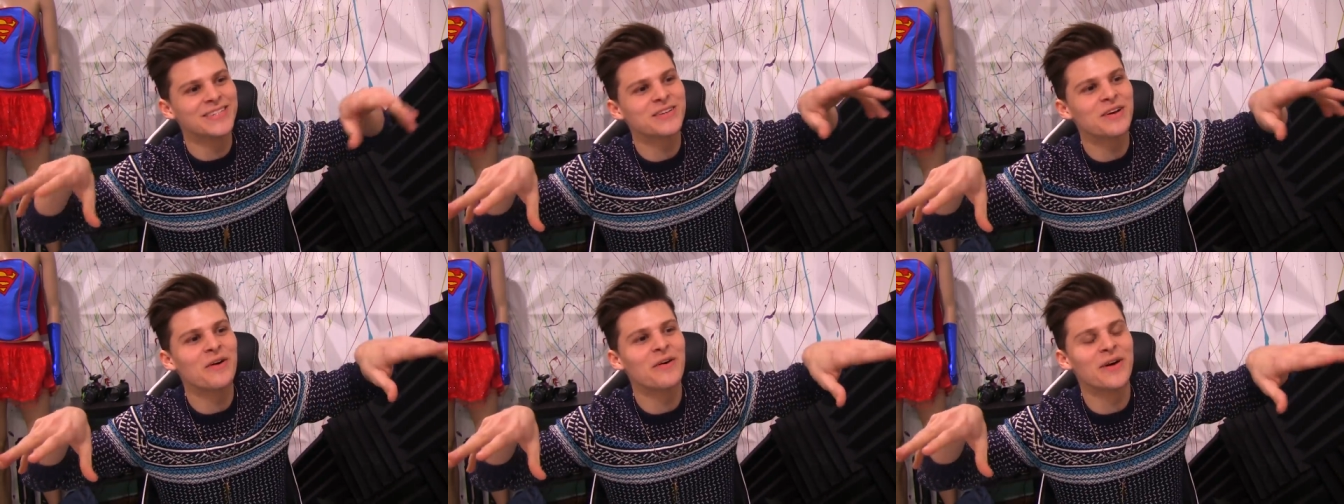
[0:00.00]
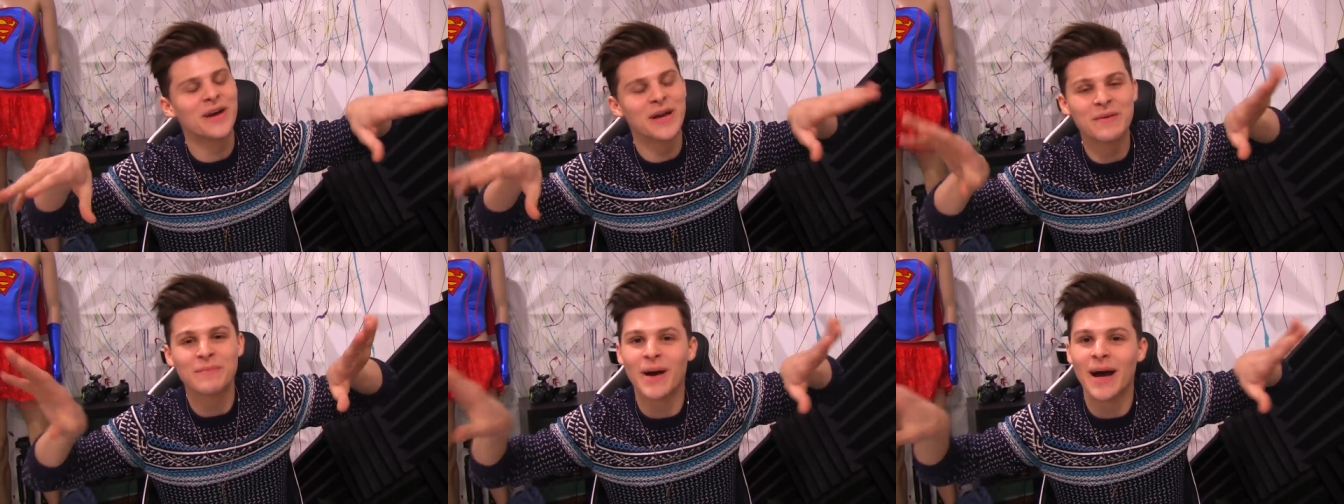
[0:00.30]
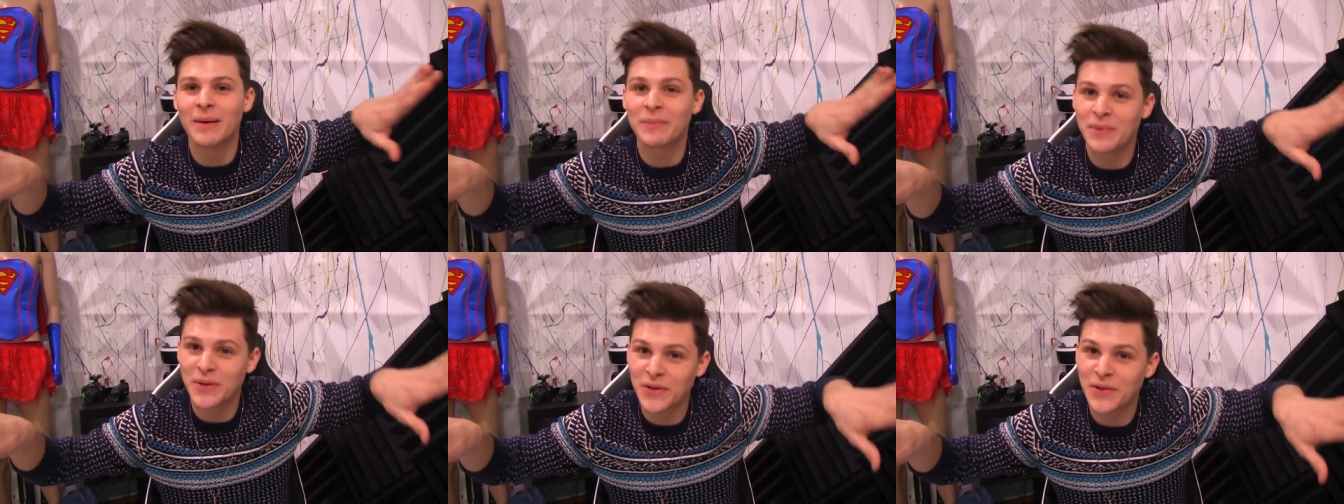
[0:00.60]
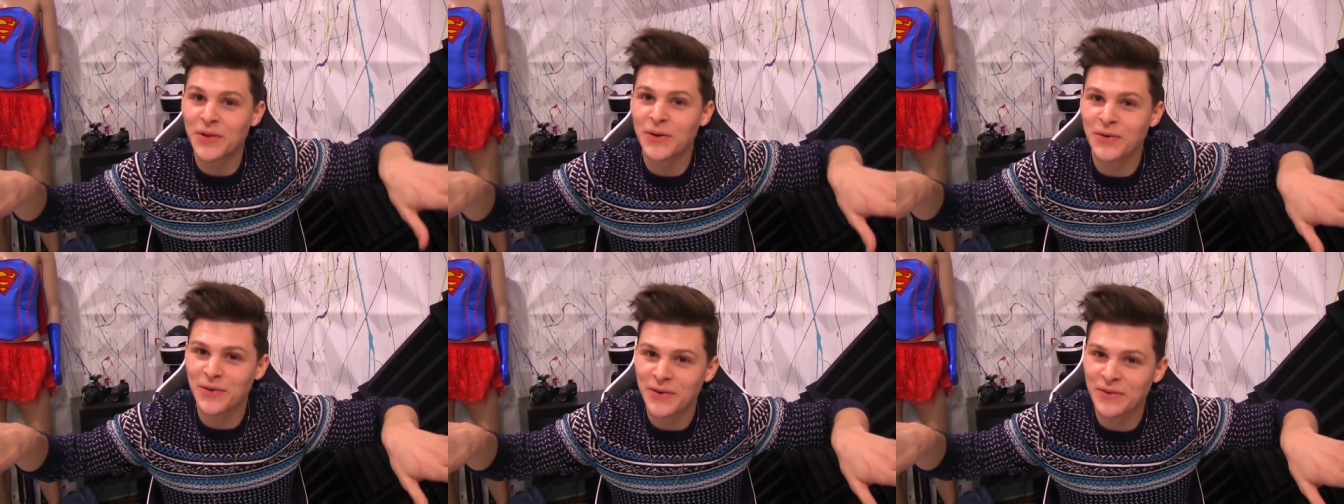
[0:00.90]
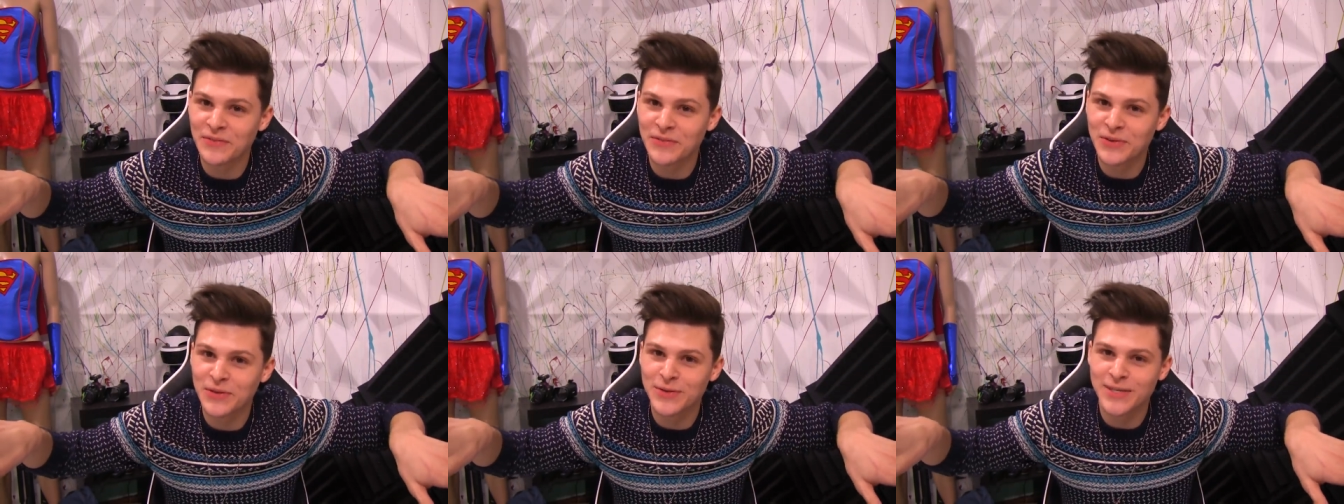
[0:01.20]
so it might be a little
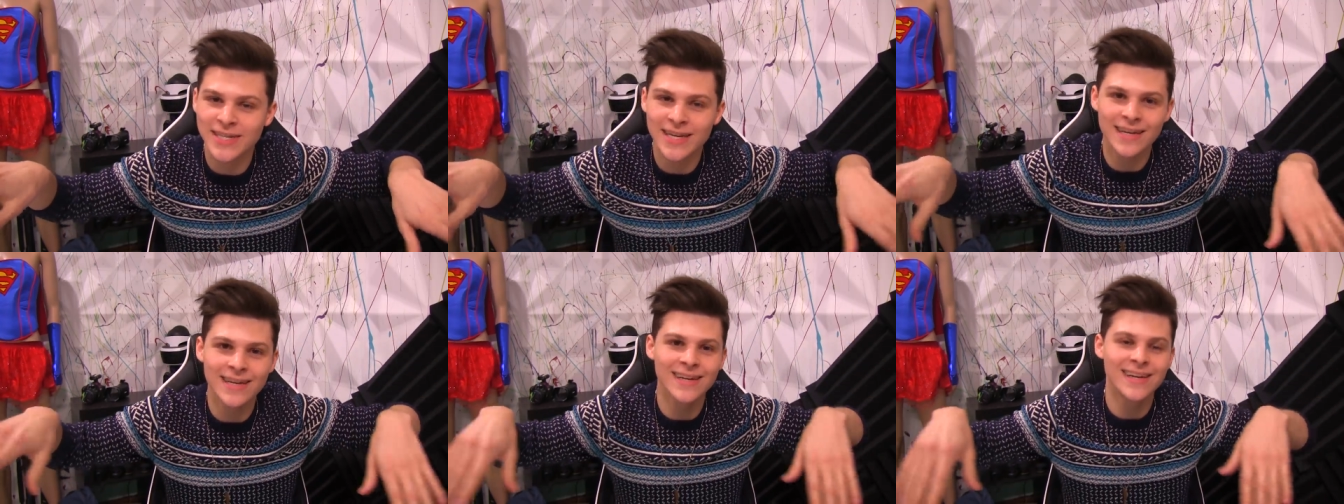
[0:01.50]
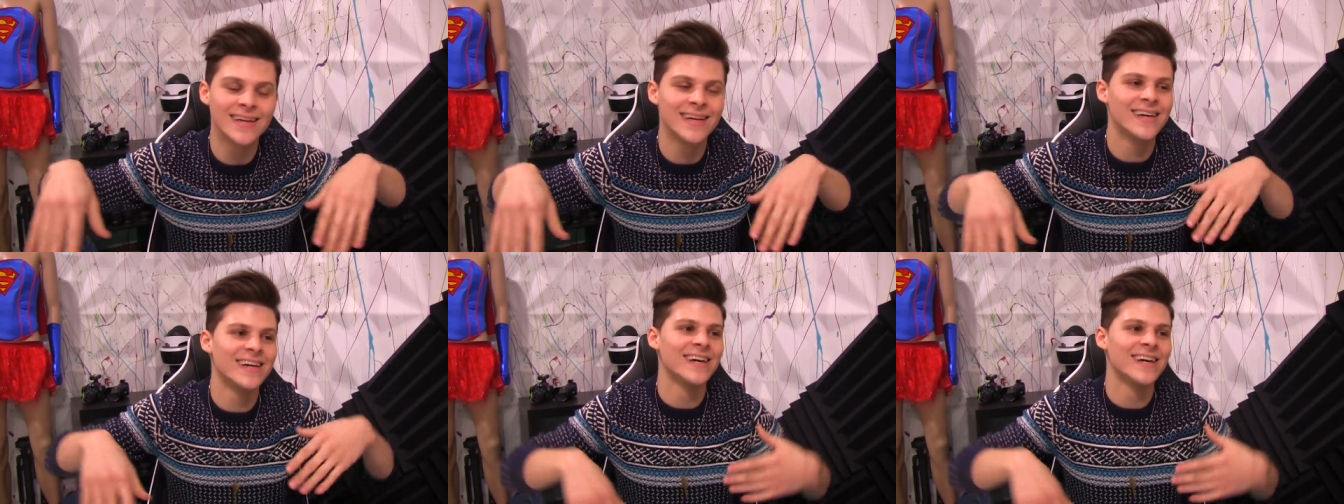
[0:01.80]
confusing